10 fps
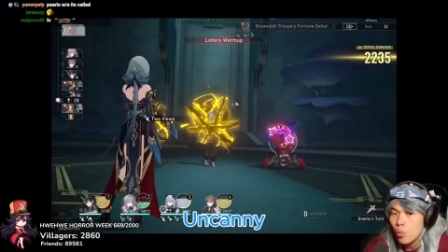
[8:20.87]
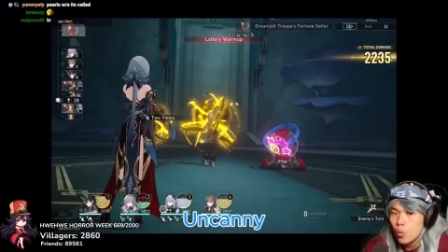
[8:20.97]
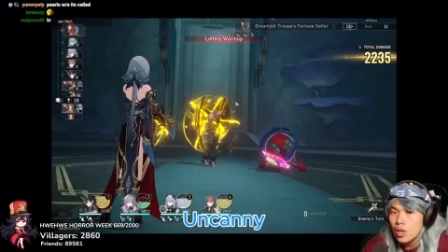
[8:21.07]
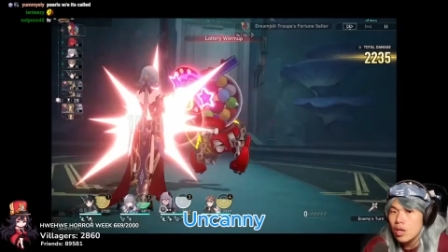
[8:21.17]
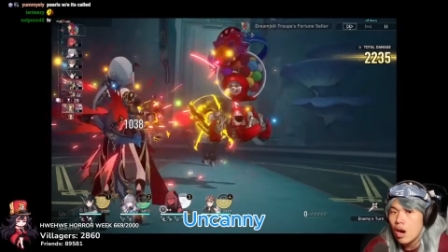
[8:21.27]

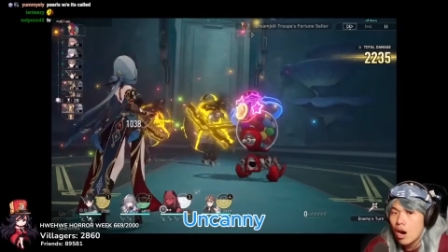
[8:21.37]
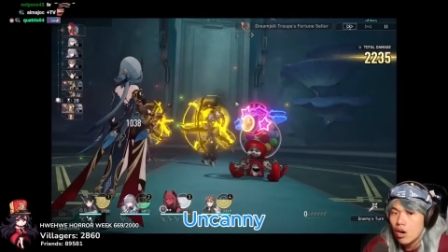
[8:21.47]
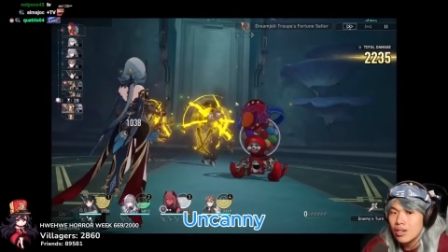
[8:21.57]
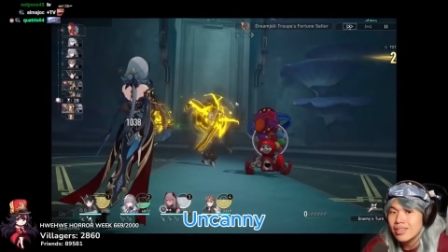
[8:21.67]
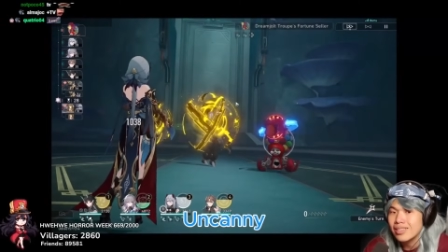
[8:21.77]
We
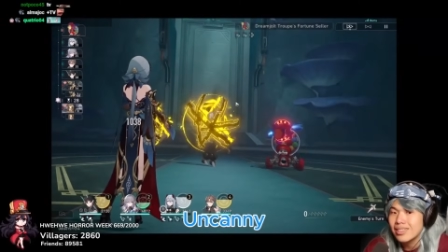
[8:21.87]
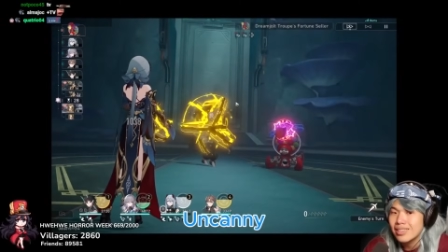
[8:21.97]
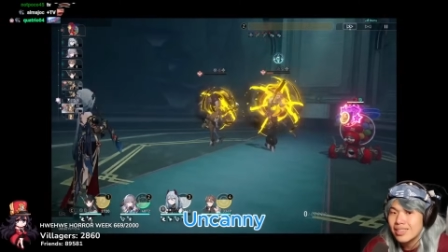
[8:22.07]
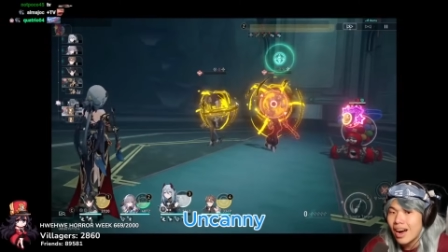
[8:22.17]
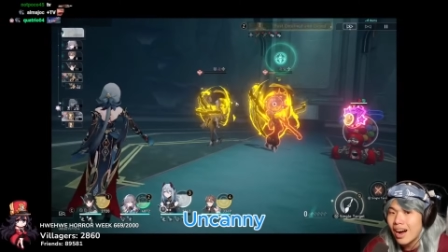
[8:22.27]
are
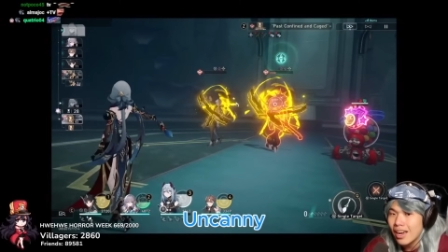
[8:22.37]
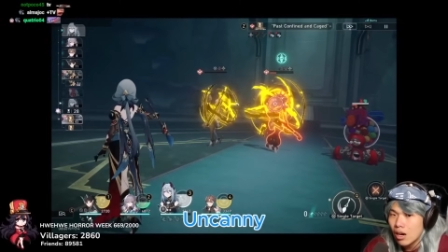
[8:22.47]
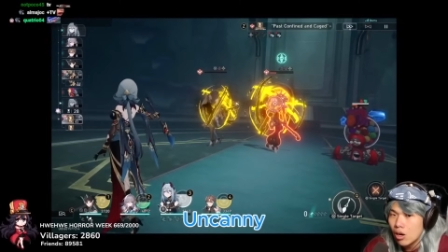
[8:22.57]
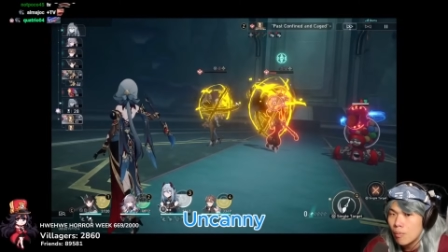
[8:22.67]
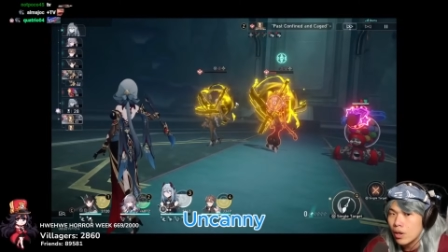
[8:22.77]
die.
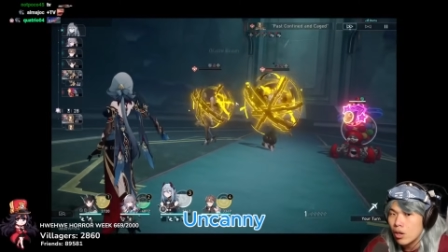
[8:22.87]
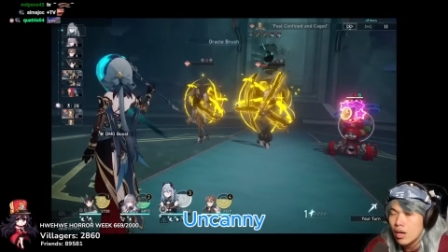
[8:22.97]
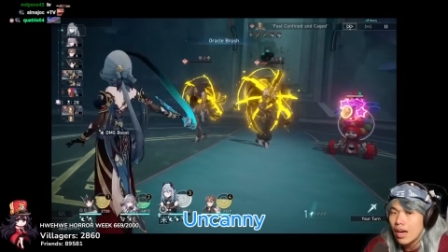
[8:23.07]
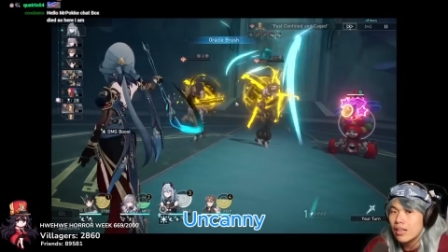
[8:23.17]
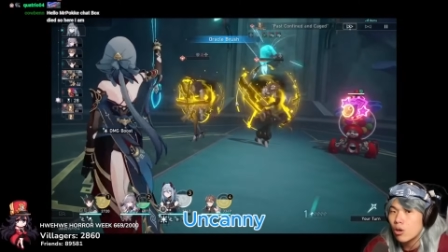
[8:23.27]
Oh my god.
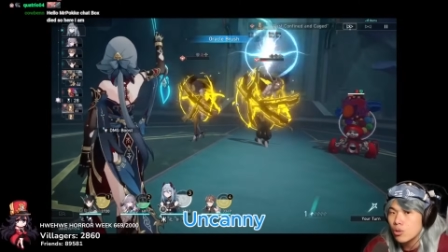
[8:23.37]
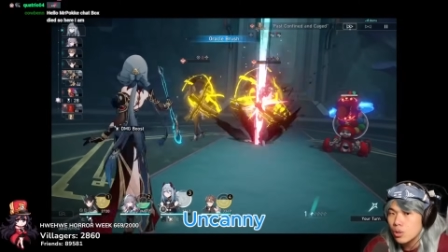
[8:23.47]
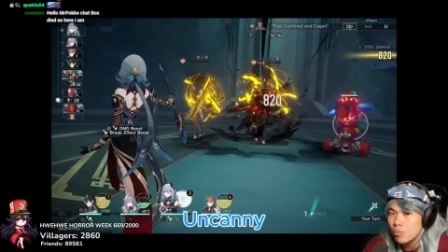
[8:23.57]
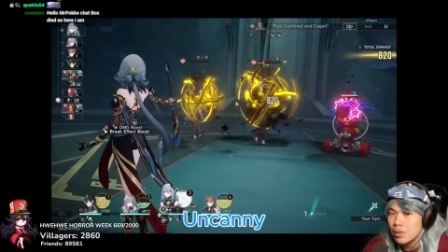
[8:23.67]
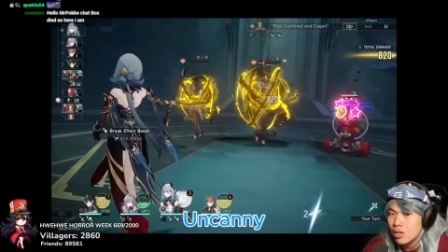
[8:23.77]
And
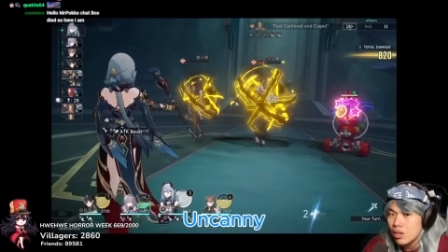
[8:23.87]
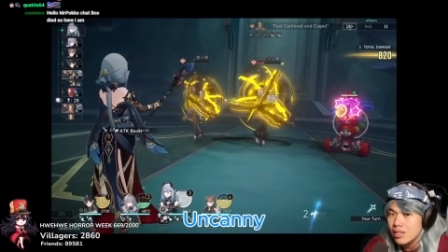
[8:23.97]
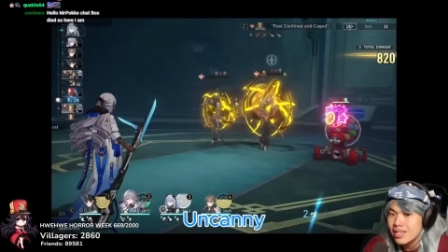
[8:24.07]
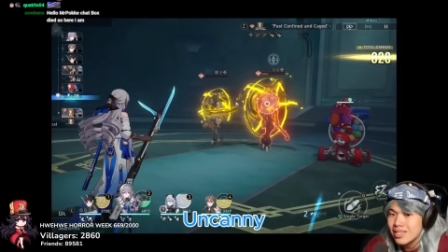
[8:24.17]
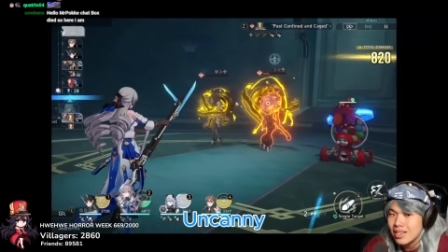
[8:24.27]
also
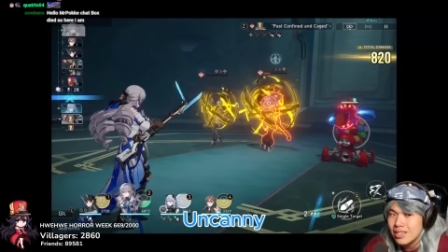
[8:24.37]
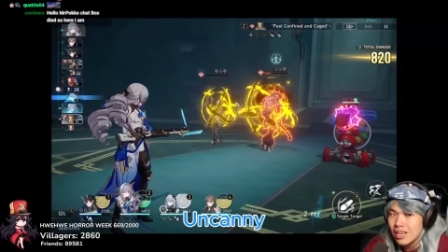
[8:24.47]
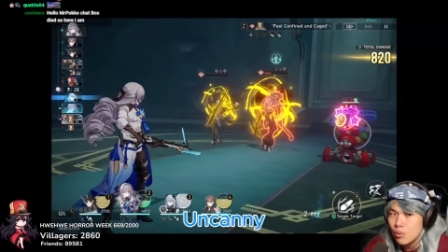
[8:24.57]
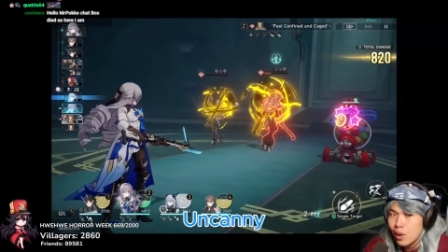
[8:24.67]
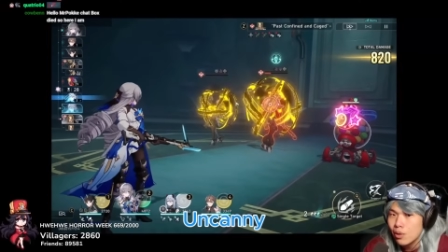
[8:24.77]
because it's
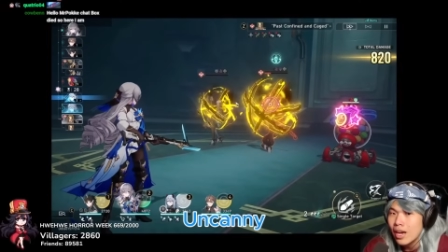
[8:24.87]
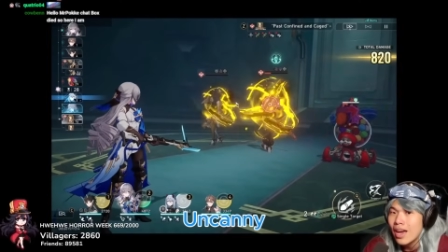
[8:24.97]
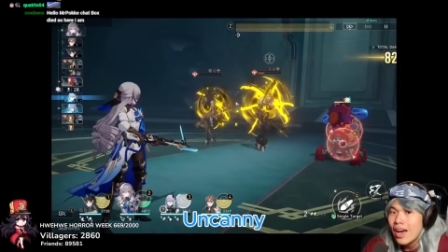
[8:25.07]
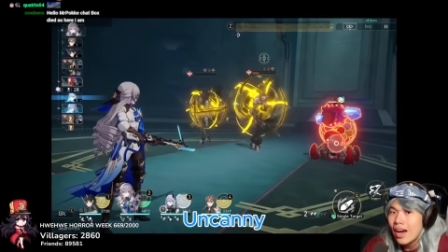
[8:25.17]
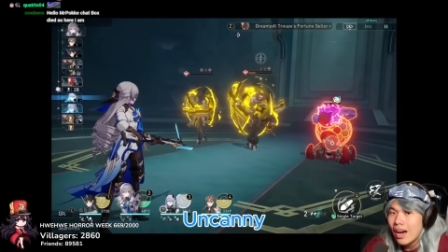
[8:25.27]
sustained well,
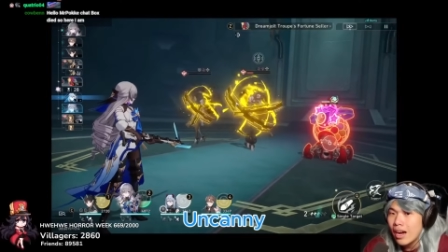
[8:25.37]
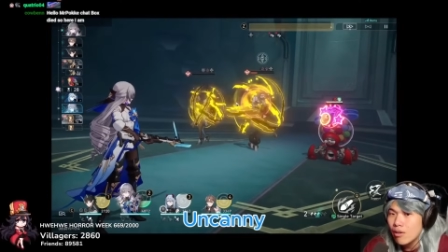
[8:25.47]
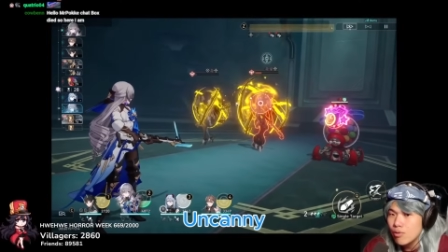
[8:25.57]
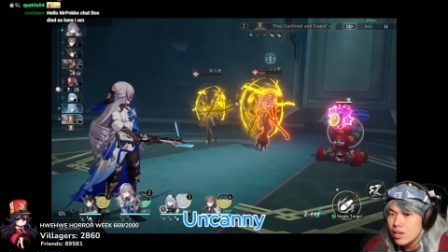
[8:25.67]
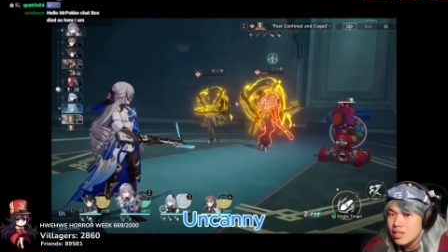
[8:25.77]

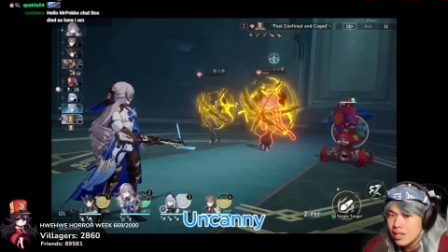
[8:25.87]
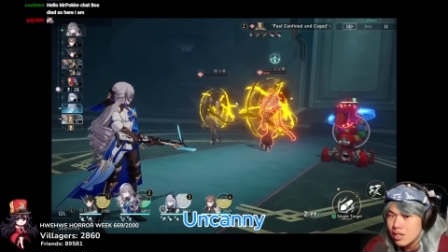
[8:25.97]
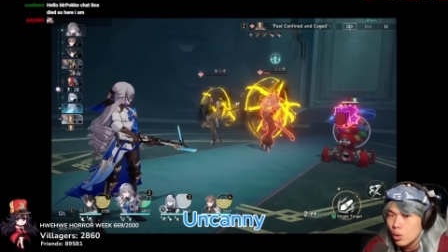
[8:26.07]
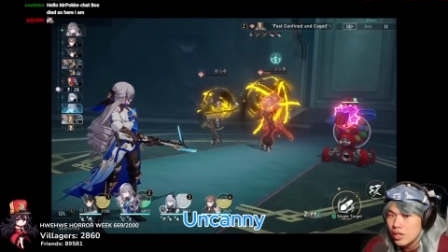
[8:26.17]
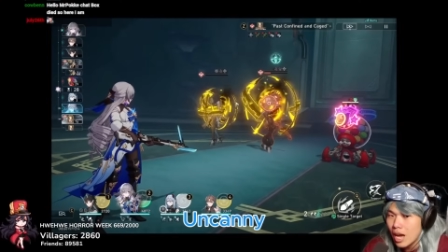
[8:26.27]
every
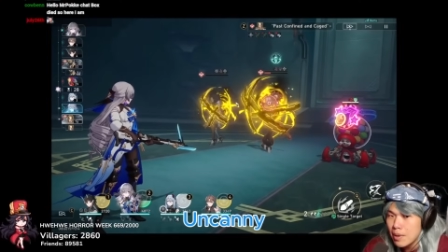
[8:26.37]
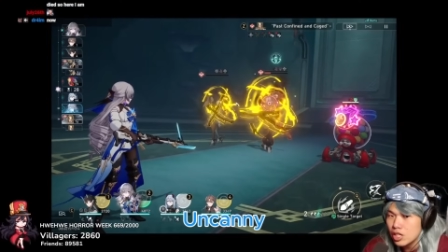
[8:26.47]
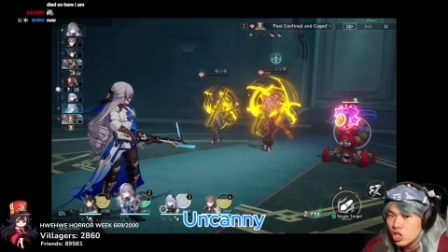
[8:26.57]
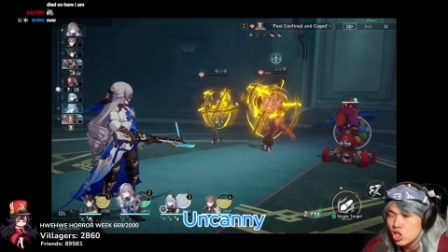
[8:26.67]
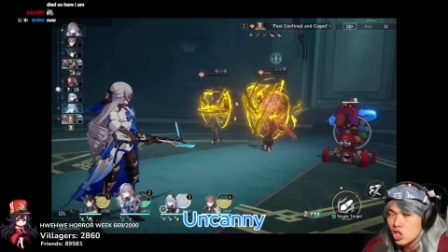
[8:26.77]
single
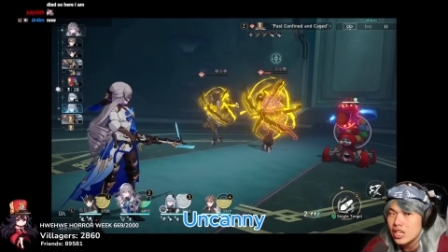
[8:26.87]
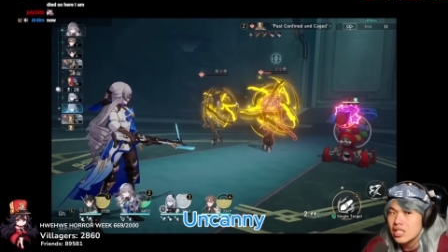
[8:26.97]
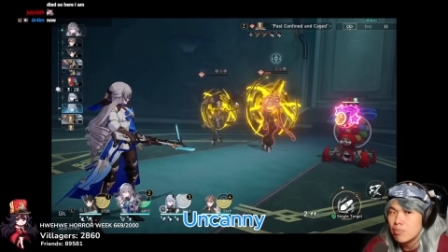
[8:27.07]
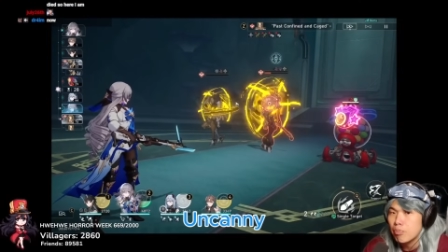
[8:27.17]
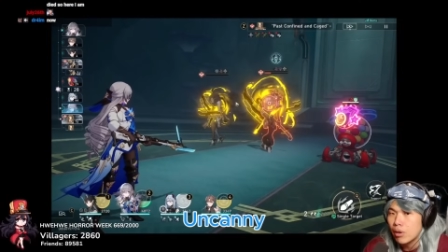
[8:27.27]
damage
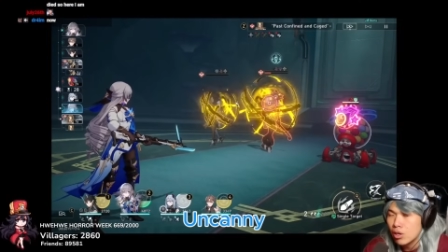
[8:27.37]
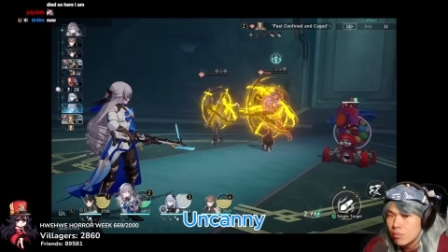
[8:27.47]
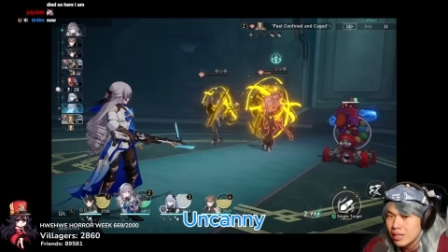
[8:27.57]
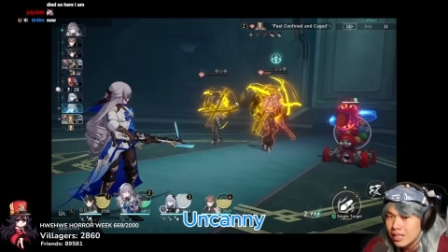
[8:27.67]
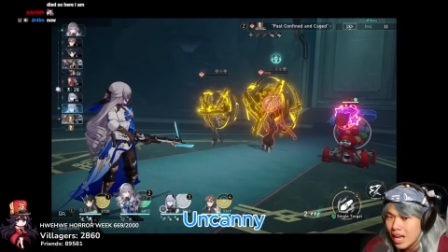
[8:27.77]
is
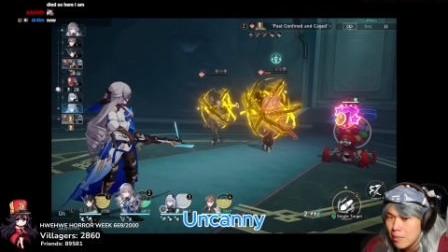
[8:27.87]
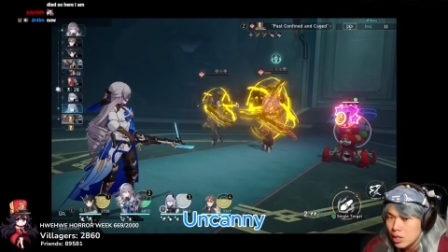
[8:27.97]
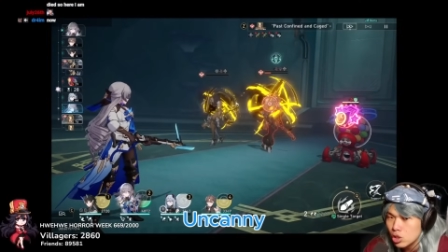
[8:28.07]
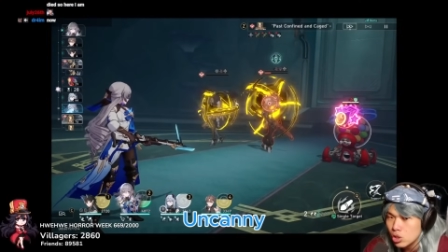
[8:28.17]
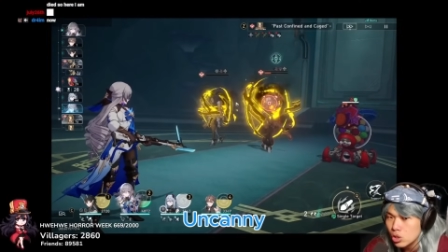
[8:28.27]
permanent
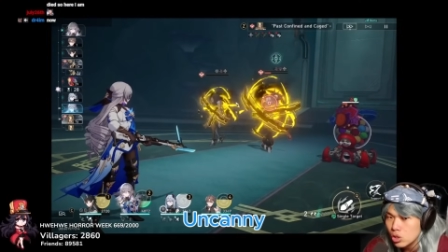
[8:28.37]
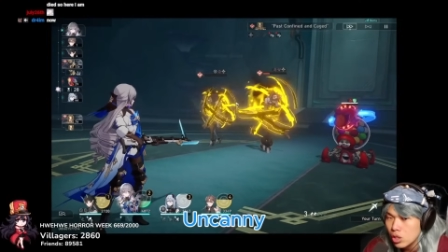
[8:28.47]
damage.